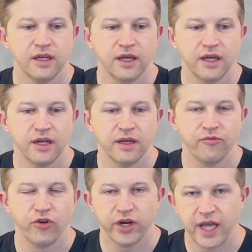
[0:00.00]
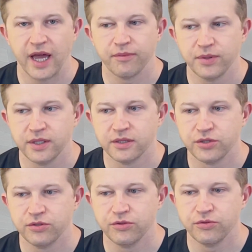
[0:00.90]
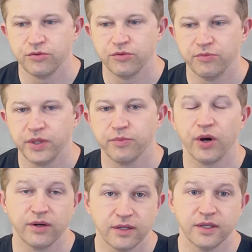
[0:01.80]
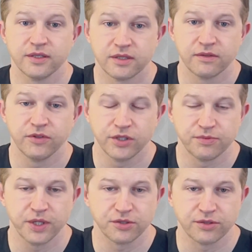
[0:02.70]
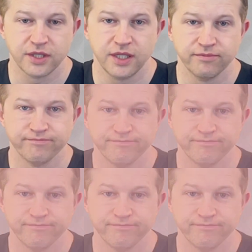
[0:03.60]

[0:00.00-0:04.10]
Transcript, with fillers: And I'm very happy to be a part of this very special team.